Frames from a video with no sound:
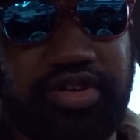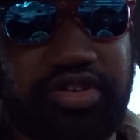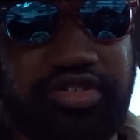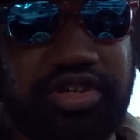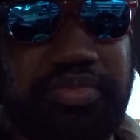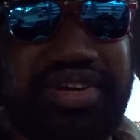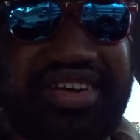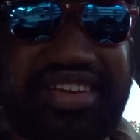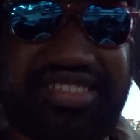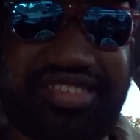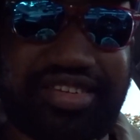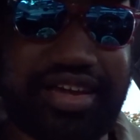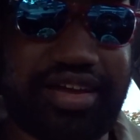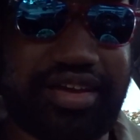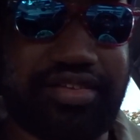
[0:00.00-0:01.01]
Something that
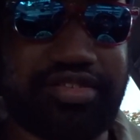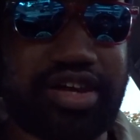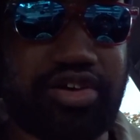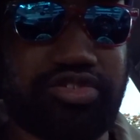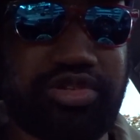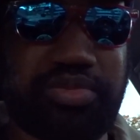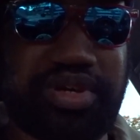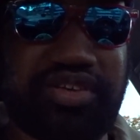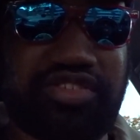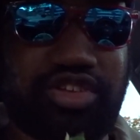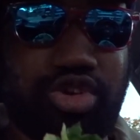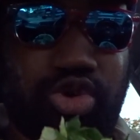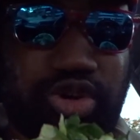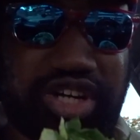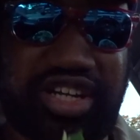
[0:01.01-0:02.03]
stands out, something that gets a
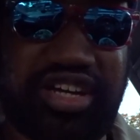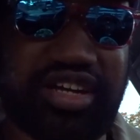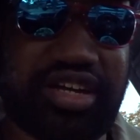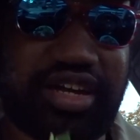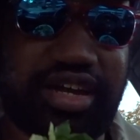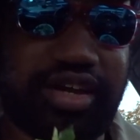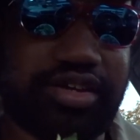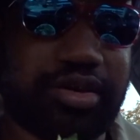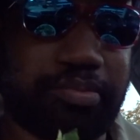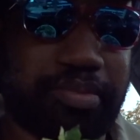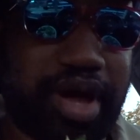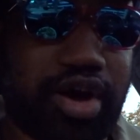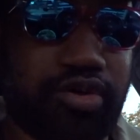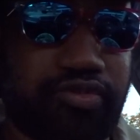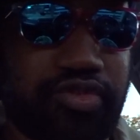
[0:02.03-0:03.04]
little kick in your
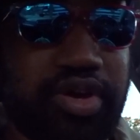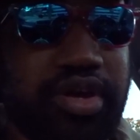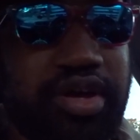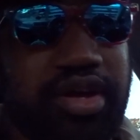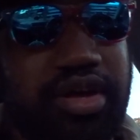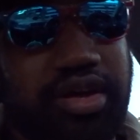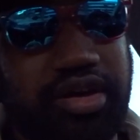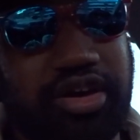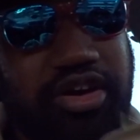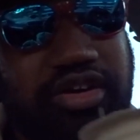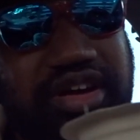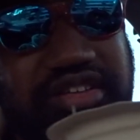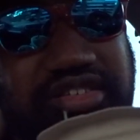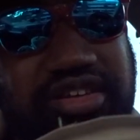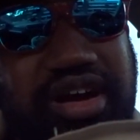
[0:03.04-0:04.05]
mouth. Carne
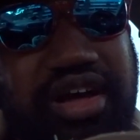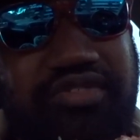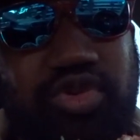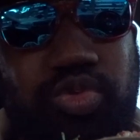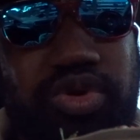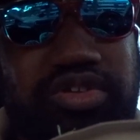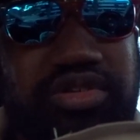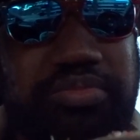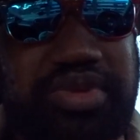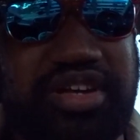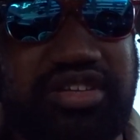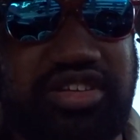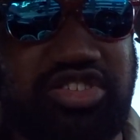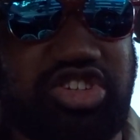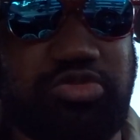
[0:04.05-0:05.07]
asada, if you want something
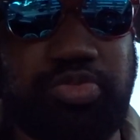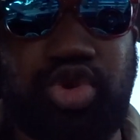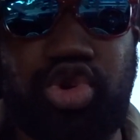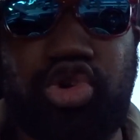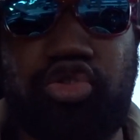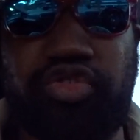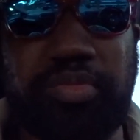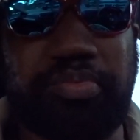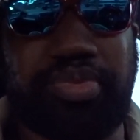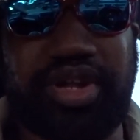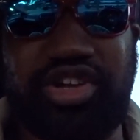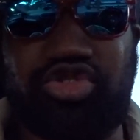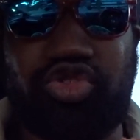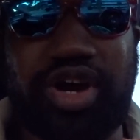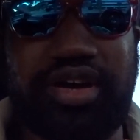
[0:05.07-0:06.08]
that's just smooth and
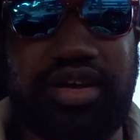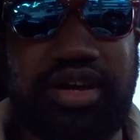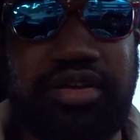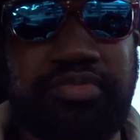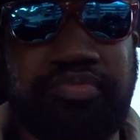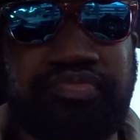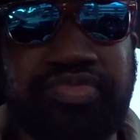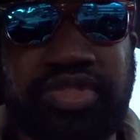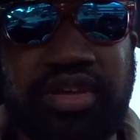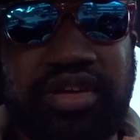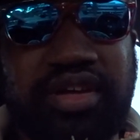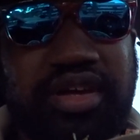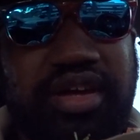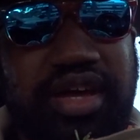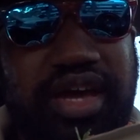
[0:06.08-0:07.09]
blends right in,
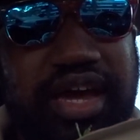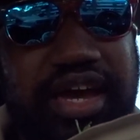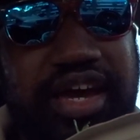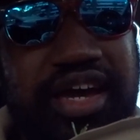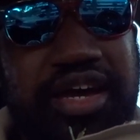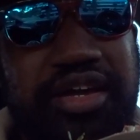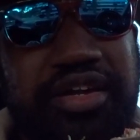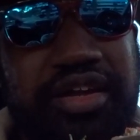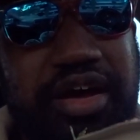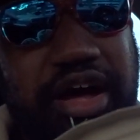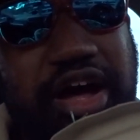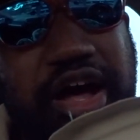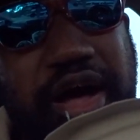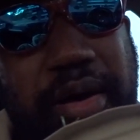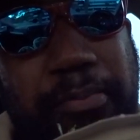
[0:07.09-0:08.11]
and
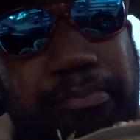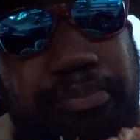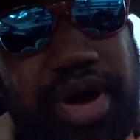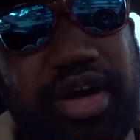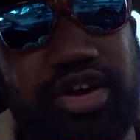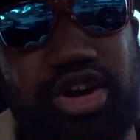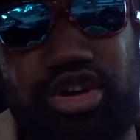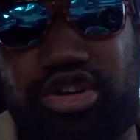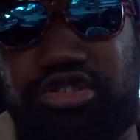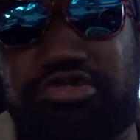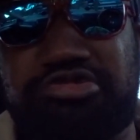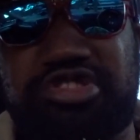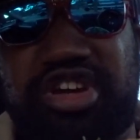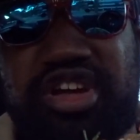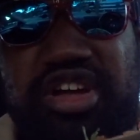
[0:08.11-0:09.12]
a
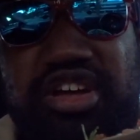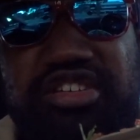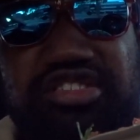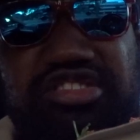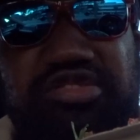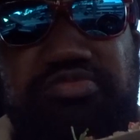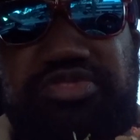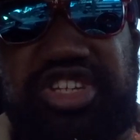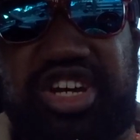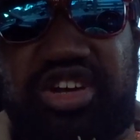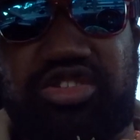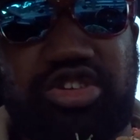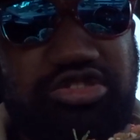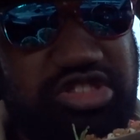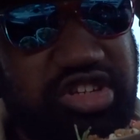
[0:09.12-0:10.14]
better
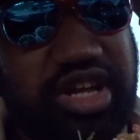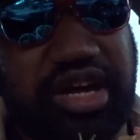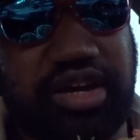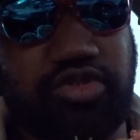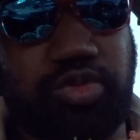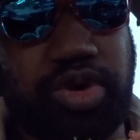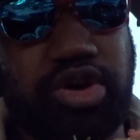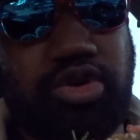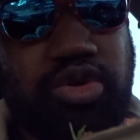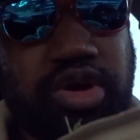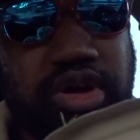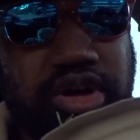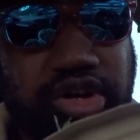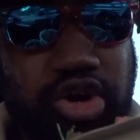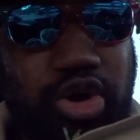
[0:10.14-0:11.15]
tender steak, if you will,
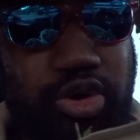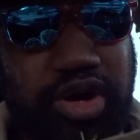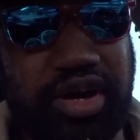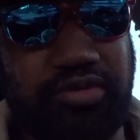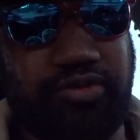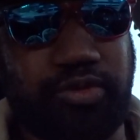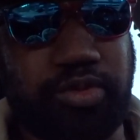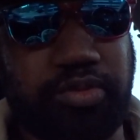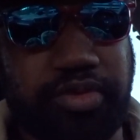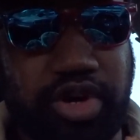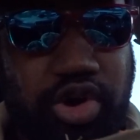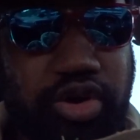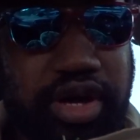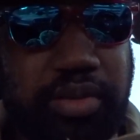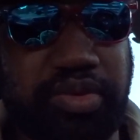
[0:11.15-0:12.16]
go ahead
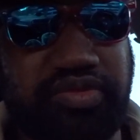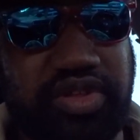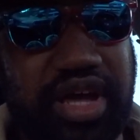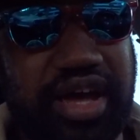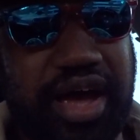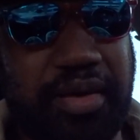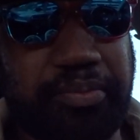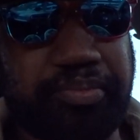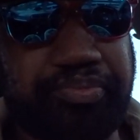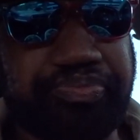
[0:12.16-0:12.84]
with that.